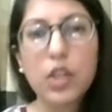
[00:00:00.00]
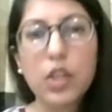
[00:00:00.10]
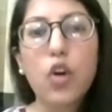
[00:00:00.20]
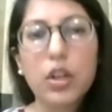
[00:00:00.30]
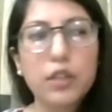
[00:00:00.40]
A
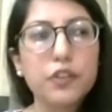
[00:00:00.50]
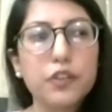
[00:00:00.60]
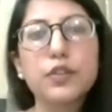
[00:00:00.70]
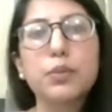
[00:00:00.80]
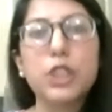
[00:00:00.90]
lot of
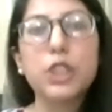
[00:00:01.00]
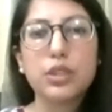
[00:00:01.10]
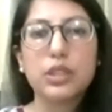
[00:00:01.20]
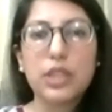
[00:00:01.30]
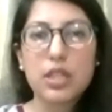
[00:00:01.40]

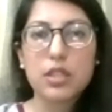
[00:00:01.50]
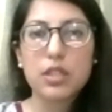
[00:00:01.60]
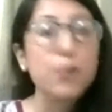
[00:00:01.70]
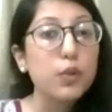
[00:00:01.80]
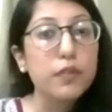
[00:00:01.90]
information is
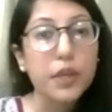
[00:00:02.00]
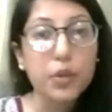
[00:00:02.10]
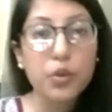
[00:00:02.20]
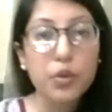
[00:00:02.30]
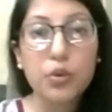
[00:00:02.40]

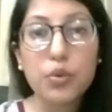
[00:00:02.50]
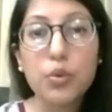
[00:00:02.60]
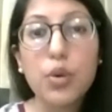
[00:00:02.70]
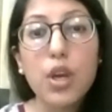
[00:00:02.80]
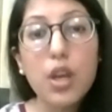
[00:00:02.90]
spoon-fed to
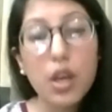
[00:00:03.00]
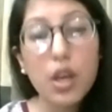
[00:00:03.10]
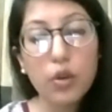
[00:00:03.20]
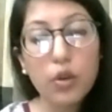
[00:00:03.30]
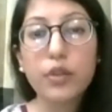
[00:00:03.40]
you.
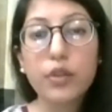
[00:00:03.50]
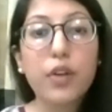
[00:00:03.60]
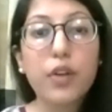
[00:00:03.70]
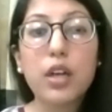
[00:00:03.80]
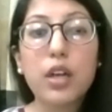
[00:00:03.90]
A lot of
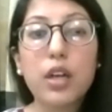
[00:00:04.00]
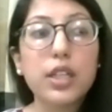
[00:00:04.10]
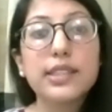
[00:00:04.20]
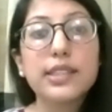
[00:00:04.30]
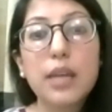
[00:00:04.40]
our
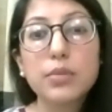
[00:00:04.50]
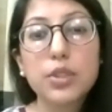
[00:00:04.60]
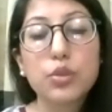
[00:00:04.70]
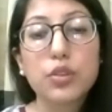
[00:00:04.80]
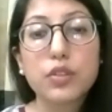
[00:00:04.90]
exams are
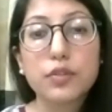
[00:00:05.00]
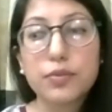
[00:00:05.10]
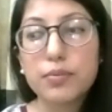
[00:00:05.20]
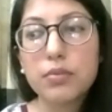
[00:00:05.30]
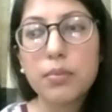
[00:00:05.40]
sort of
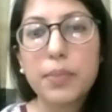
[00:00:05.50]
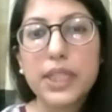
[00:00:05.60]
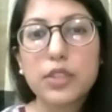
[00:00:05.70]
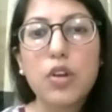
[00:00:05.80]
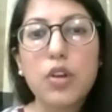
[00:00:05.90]

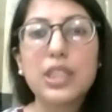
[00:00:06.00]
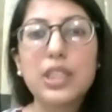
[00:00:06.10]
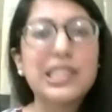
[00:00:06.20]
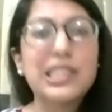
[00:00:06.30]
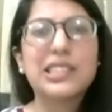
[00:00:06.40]
based on
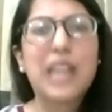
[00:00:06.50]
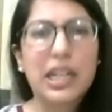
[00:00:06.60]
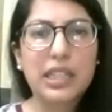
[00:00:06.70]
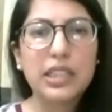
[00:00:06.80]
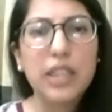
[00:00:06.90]

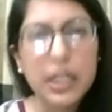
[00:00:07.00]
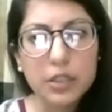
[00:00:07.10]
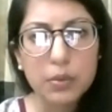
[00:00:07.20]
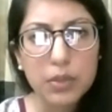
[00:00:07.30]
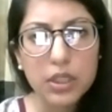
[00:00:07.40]
exactly the kind
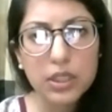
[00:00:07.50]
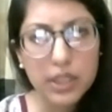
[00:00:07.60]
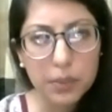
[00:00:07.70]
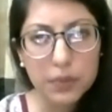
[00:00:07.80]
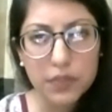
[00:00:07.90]
of work
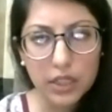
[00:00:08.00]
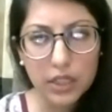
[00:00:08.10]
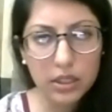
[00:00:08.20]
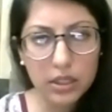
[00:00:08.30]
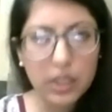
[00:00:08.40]
that we've
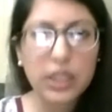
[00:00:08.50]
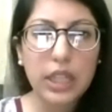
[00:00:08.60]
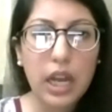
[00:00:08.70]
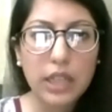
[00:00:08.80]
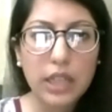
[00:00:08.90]
done in
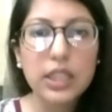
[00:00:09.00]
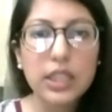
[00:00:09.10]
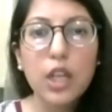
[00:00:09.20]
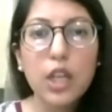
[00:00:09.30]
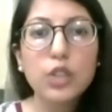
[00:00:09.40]
class.
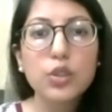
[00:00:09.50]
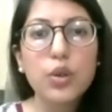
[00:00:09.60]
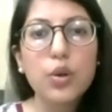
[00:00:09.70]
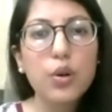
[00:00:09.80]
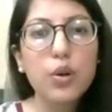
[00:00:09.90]

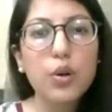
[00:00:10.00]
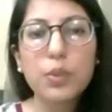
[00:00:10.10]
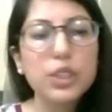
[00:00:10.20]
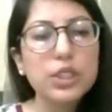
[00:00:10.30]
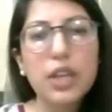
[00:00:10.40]
So
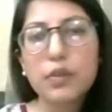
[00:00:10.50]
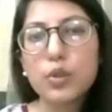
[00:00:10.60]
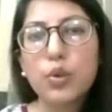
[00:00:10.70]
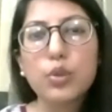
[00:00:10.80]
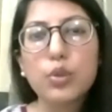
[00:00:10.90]
we just have
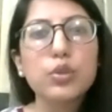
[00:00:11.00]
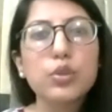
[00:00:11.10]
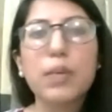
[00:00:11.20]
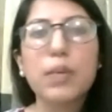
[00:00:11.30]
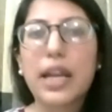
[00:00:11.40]
to go through
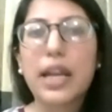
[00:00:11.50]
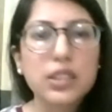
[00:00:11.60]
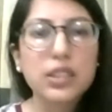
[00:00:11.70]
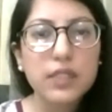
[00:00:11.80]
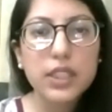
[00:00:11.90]
the
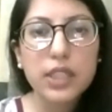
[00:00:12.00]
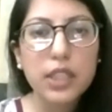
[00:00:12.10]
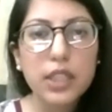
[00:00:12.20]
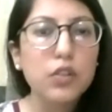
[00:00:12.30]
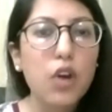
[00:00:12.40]
mechanics of it
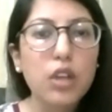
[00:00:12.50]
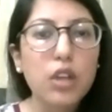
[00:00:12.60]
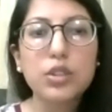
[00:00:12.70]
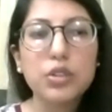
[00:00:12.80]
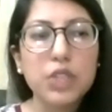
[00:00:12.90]
and
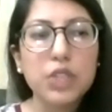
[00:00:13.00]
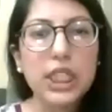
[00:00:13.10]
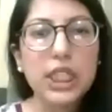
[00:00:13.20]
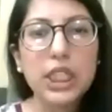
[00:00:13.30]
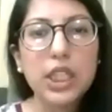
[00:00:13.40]
not
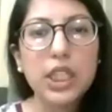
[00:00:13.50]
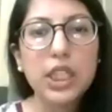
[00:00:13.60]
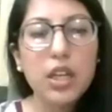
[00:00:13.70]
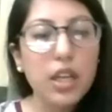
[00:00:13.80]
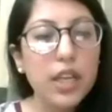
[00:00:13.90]
really
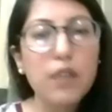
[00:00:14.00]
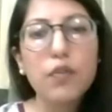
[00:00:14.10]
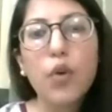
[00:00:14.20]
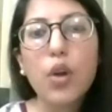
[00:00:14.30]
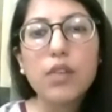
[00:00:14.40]

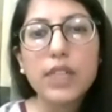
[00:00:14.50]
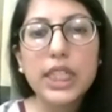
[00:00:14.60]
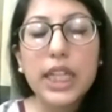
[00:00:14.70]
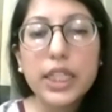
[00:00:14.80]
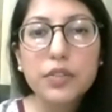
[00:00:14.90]
involve any
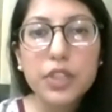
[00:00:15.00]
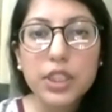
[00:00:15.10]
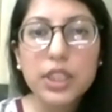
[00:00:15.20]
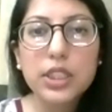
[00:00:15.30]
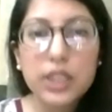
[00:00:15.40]
kind of
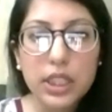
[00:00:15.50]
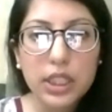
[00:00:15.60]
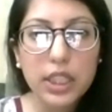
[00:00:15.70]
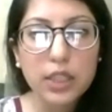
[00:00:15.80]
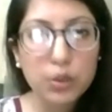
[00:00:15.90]
critical
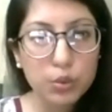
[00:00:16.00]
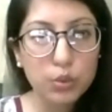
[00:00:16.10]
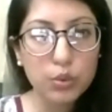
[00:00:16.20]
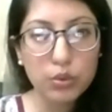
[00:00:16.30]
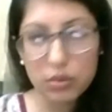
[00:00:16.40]
thinking
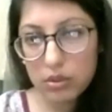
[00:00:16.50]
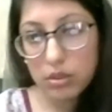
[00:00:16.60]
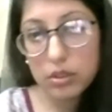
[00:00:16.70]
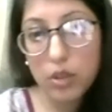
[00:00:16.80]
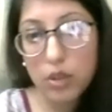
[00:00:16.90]
to
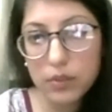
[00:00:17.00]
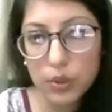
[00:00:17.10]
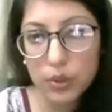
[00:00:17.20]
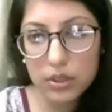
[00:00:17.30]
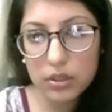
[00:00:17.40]
solve
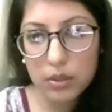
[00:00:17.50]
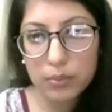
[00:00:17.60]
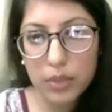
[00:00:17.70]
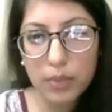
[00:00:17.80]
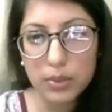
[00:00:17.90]
those
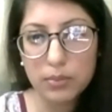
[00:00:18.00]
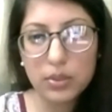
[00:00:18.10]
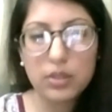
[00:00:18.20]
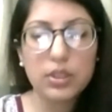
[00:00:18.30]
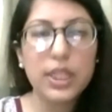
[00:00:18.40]

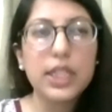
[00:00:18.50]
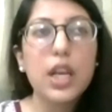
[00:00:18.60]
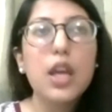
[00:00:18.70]
problems, right?